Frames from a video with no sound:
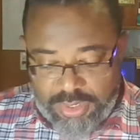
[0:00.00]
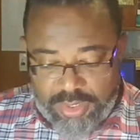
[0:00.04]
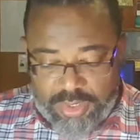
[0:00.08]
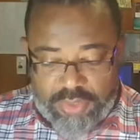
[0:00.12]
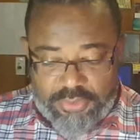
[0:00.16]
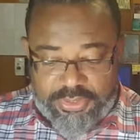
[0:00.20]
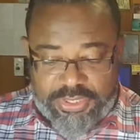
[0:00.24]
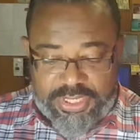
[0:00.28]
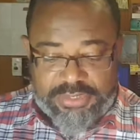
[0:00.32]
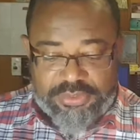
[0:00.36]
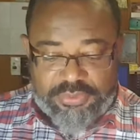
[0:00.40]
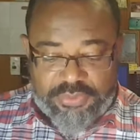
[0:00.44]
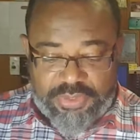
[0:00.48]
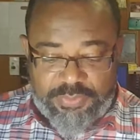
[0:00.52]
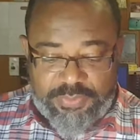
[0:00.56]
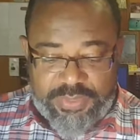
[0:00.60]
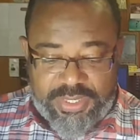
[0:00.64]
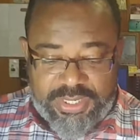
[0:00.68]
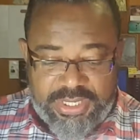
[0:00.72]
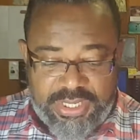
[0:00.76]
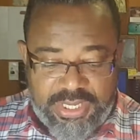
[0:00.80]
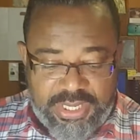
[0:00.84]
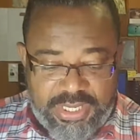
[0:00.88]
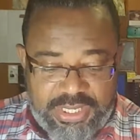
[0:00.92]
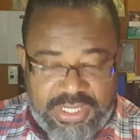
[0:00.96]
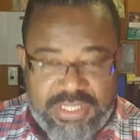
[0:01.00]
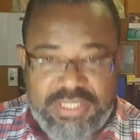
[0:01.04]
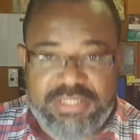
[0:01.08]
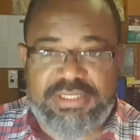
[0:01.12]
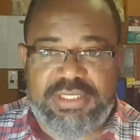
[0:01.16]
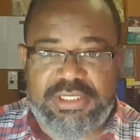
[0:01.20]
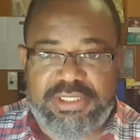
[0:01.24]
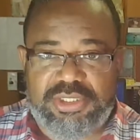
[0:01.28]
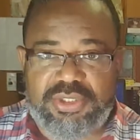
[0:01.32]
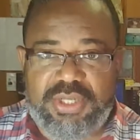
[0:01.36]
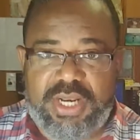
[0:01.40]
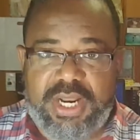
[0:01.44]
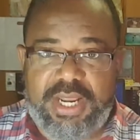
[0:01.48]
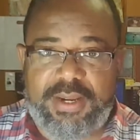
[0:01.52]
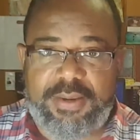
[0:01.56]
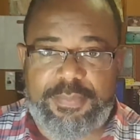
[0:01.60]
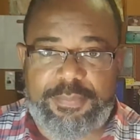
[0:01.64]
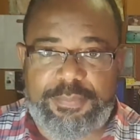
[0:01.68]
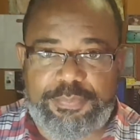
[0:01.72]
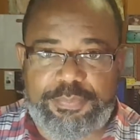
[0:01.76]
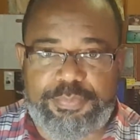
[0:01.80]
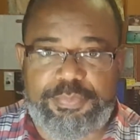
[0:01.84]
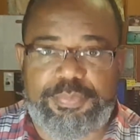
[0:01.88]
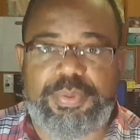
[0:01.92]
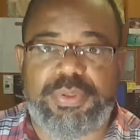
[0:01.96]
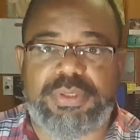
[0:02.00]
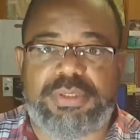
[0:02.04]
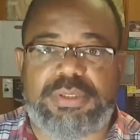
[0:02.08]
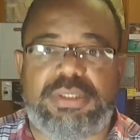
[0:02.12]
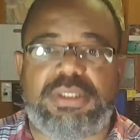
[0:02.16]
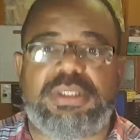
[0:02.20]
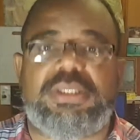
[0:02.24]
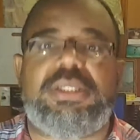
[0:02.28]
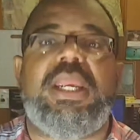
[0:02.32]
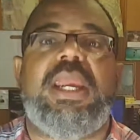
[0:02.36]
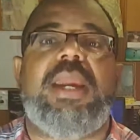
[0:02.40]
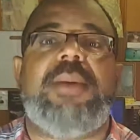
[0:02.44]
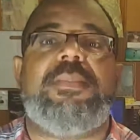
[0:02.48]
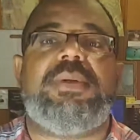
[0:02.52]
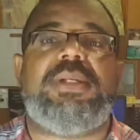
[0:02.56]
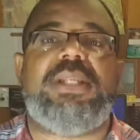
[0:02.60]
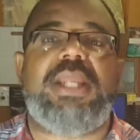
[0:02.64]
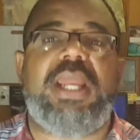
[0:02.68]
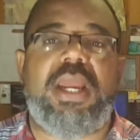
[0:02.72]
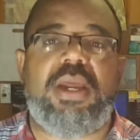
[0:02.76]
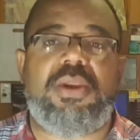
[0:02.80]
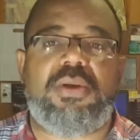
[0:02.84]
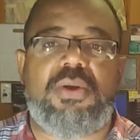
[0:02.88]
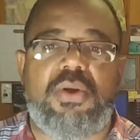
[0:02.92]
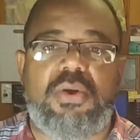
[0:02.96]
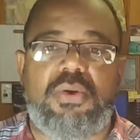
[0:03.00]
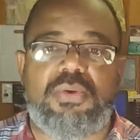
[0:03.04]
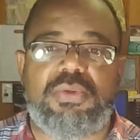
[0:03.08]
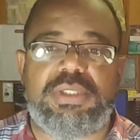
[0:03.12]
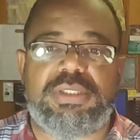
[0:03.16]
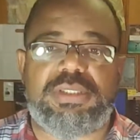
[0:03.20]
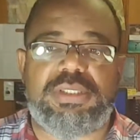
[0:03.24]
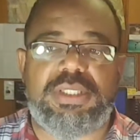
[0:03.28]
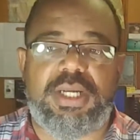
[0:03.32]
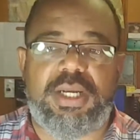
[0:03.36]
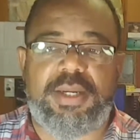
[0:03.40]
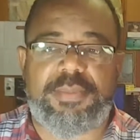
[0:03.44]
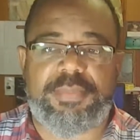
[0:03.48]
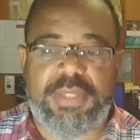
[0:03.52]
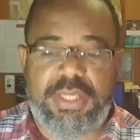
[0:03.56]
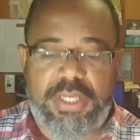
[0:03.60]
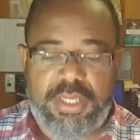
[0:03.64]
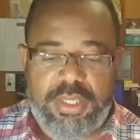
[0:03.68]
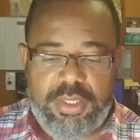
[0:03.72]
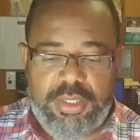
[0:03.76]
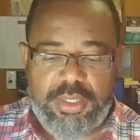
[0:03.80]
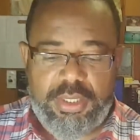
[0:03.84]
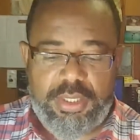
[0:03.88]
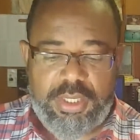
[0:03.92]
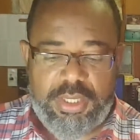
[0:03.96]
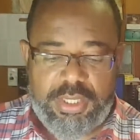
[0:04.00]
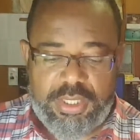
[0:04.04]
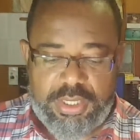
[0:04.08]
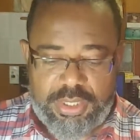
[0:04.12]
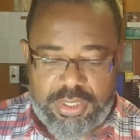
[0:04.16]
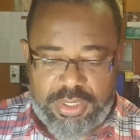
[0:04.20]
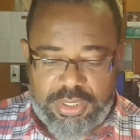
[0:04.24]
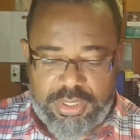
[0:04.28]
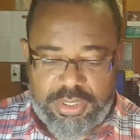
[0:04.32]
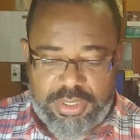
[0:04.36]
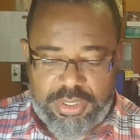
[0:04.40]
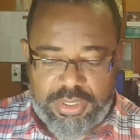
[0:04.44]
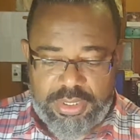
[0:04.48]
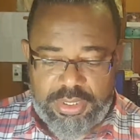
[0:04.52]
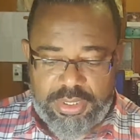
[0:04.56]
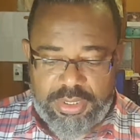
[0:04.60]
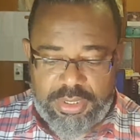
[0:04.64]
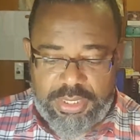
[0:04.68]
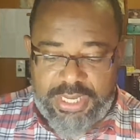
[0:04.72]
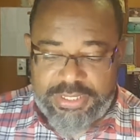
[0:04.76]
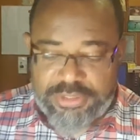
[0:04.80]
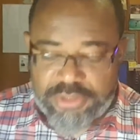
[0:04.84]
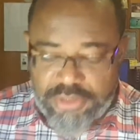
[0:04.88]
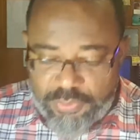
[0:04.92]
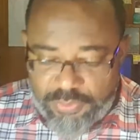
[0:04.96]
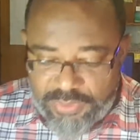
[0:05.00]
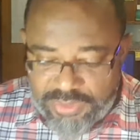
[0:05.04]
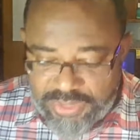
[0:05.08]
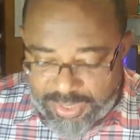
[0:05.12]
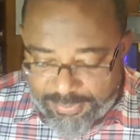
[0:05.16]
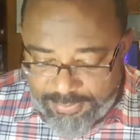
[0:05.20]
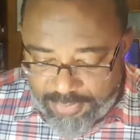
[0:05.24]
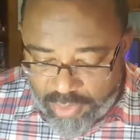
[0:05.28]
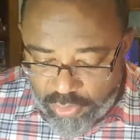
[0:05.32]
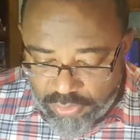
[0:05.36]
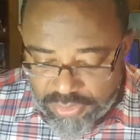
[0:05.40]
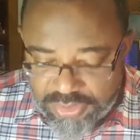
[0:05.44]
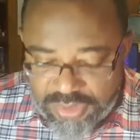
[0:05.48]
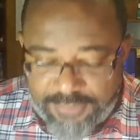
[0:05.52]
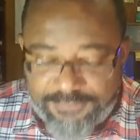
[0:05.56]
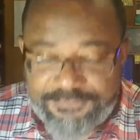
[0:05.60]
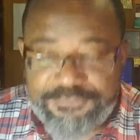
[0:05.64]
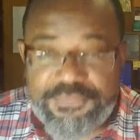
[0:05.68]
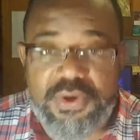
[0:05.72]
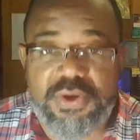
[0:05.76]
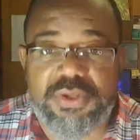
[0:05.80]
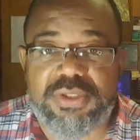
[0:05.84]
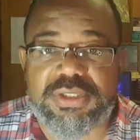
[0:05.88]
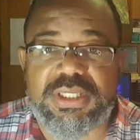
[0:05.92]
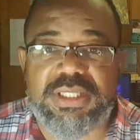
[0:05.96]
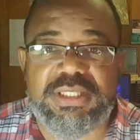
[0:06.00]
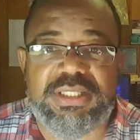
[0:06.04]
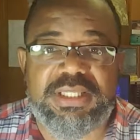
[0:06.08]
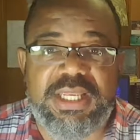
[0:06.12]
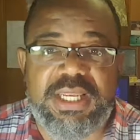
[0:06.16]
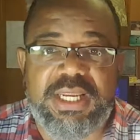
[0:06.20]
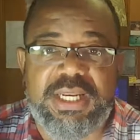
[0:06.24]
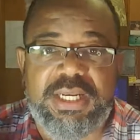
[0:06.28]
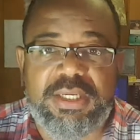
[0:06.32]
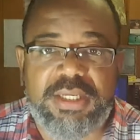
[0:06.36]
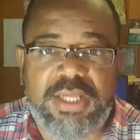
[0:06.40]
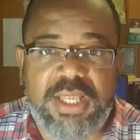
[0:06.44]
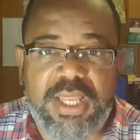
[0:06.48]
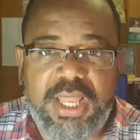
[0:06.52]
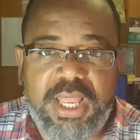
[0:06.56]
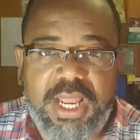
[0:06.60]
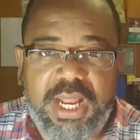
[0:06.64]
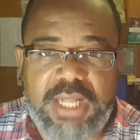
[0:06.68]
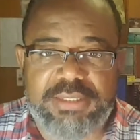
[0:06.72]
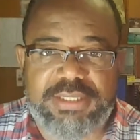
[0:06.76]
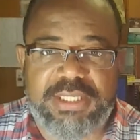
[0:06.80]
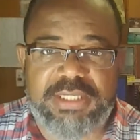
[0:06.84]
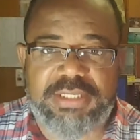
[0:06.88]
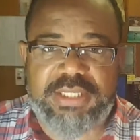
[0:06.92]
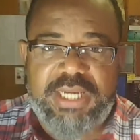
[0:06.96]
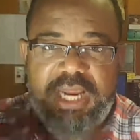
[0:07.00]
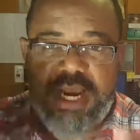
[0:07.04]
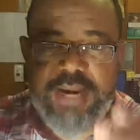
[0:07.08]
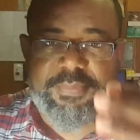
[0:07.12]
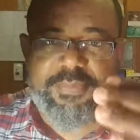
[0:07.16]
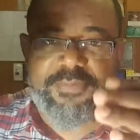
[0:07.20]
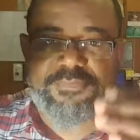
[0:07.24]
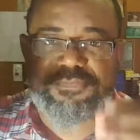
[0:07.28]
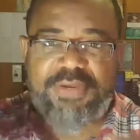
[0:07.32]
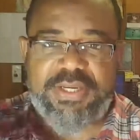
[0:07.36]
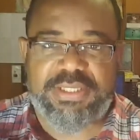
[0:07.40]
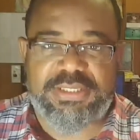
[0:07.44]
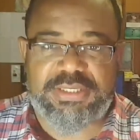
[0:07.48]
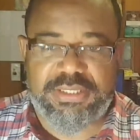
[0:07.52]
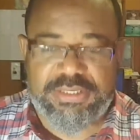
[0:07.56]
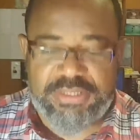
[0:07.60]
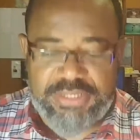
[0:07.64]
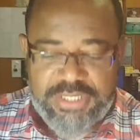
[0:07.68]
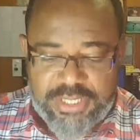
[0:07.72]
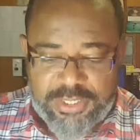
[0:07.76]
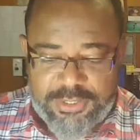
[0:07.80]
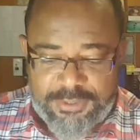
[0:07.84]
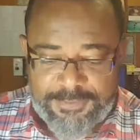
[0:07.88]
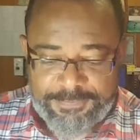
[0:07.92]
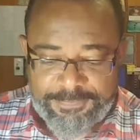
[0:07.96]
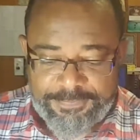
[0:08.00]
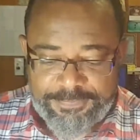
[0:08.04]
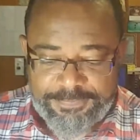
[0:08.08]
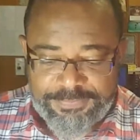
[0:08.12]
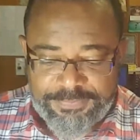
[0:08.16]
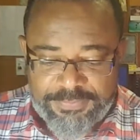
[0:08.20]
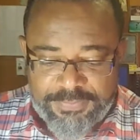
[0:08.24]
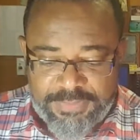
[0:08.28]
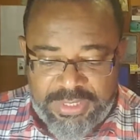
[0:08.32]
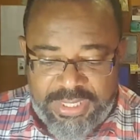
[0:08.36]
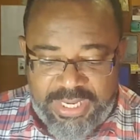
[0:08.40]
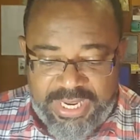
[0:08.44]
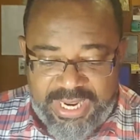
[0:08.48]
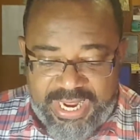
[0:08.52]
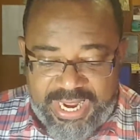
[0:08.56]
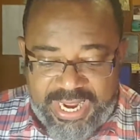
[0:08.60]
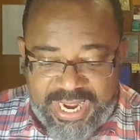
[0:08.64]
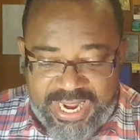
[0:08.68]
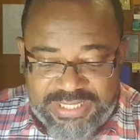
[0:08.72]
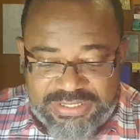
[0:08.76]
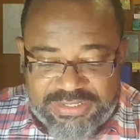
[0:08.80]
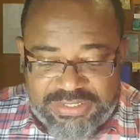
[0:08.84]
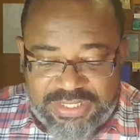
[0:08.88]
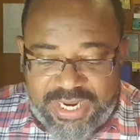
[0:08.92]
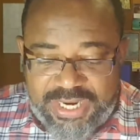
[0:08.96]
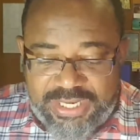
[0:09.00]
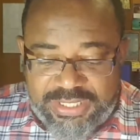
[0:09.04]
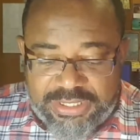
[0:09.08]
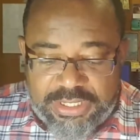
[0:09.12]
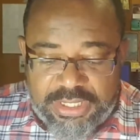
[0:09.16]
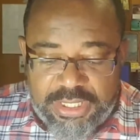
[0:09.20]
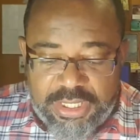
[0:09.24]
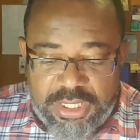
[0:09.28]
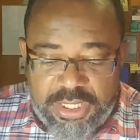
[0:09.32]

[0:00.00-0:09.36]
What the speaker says: Okay. So anyway, let's see. Should I put the camera down or hold this up? Actually, you know what? I'm going to hold it up first, and then I'll take the camera and face it down. It's like